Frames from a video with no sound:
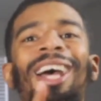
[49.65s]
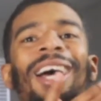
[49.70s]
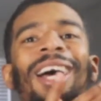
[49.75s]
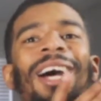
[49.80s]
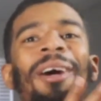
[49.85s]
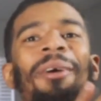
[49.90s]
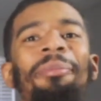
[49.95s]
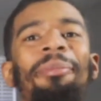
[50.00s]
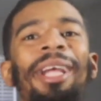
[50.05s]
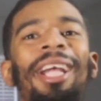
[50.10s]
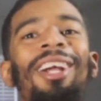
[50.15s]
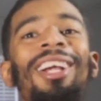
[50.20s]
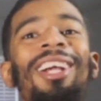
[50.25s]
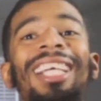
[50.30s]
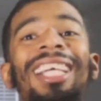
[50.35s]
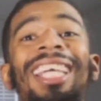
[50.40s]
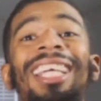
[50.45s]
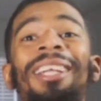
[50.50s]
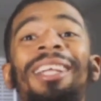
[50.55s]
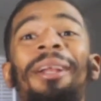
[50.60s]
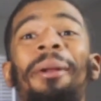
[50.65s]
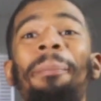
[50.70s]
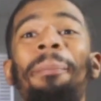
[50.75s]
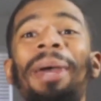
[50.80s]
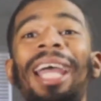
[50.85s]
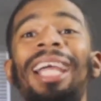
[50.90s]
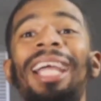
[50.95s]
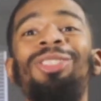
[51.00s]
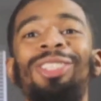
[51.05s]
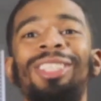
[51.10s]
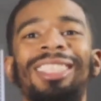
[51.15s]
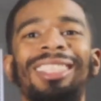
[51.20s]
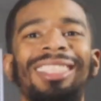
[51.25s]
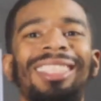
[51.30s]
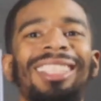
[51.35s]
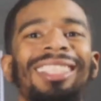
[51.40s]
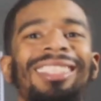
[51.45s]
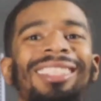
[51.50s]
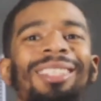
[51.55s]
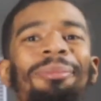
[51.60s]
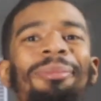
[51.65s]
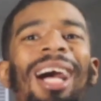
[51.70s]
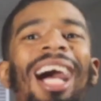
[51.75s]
American patriotism.